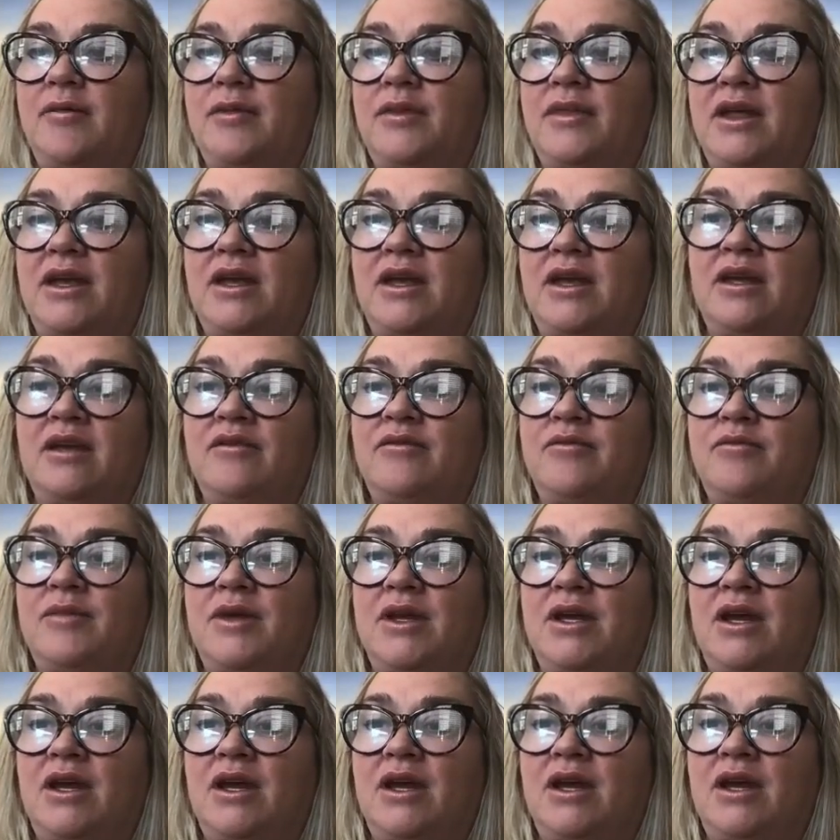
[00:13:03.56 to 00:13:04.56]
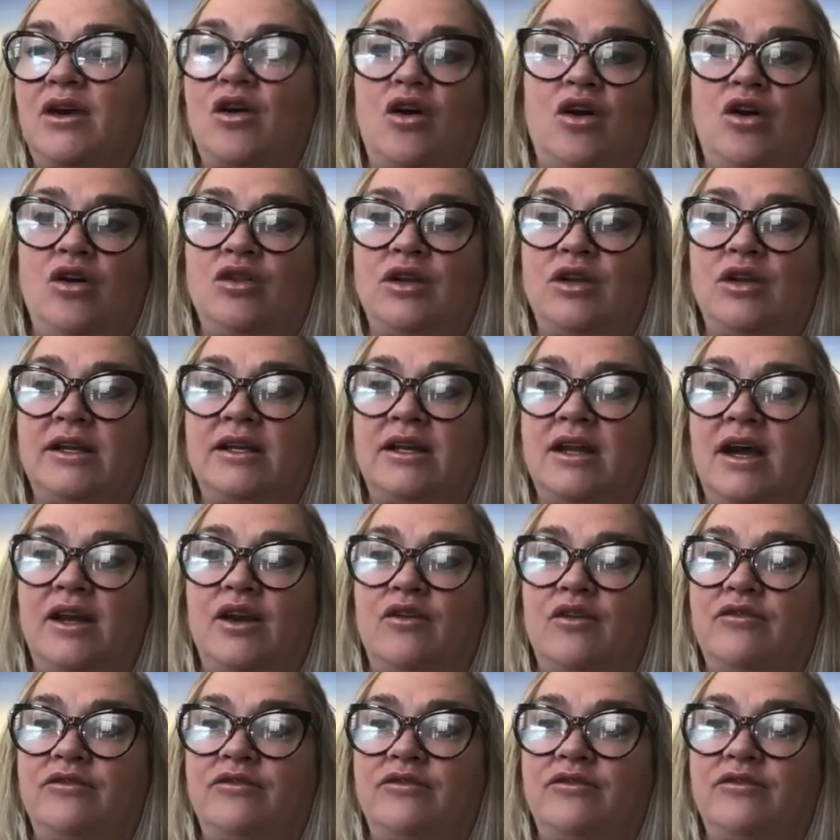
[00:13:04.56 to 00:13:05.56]
They can give me a call at
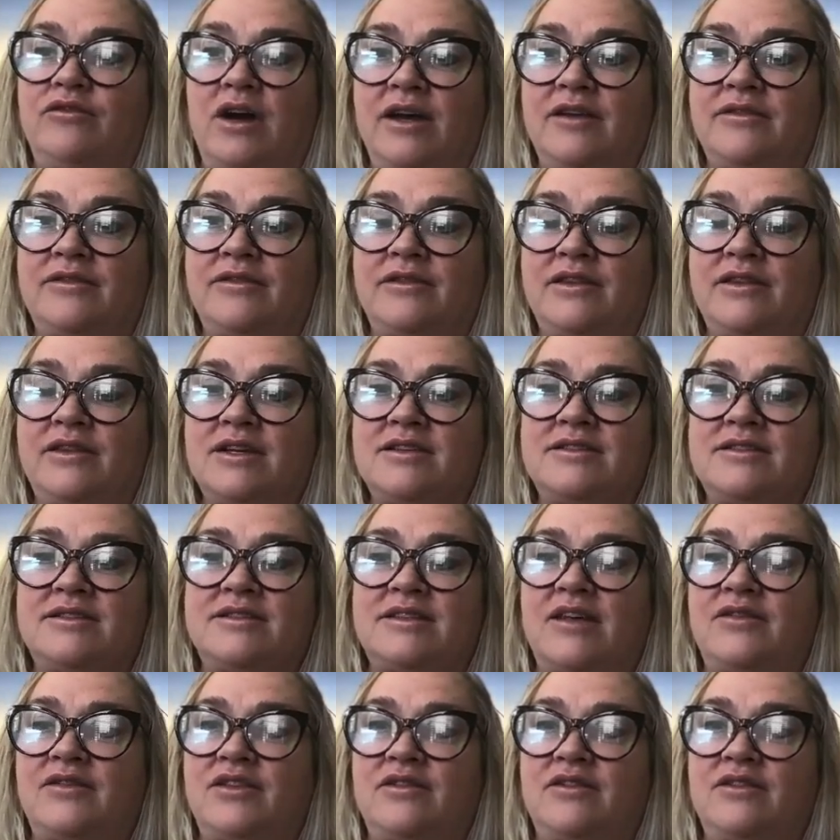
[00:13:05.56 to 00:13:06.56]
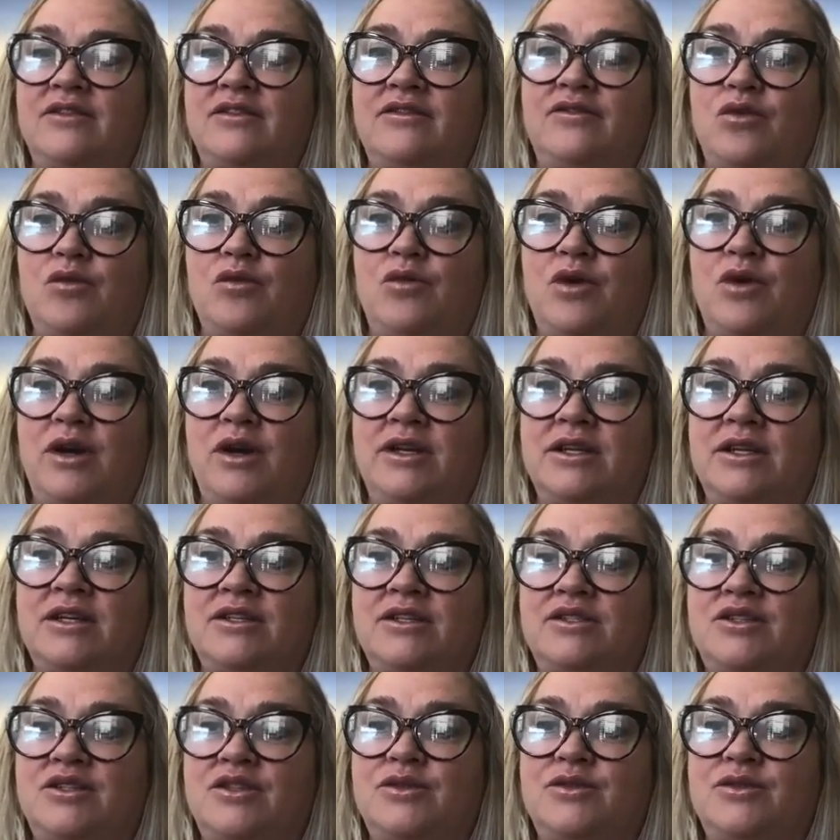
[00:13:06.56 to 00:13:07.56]

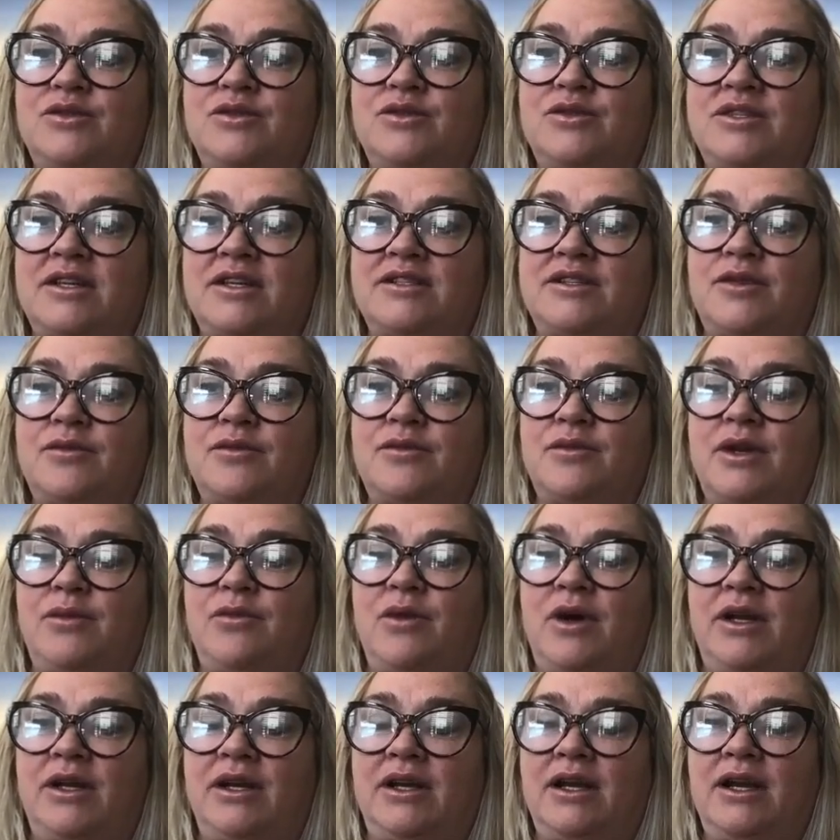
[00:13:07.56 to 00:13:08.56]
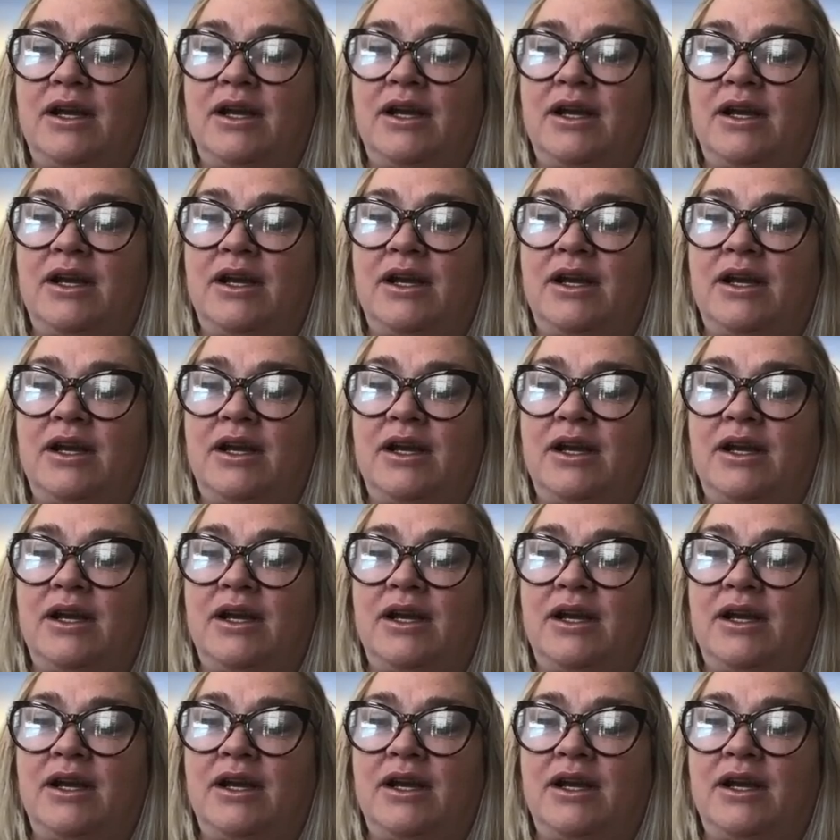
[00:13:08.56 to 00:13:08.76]
905-741-2631.